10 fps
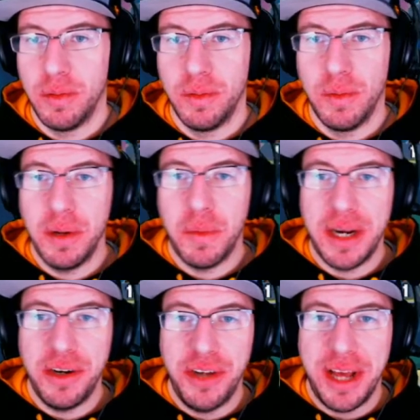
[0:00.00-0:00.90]
Why
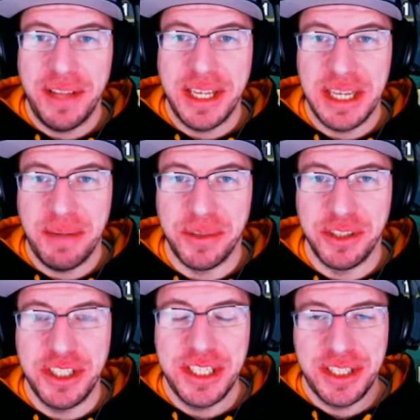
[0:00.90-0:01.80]
don't you have that temple?
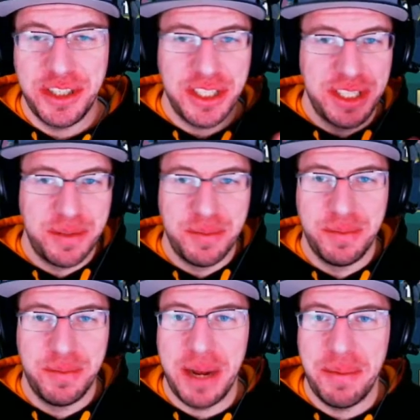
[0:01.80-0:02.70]
Just
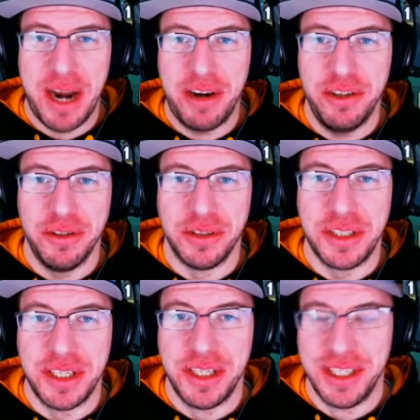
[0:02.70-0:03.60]
buy runes.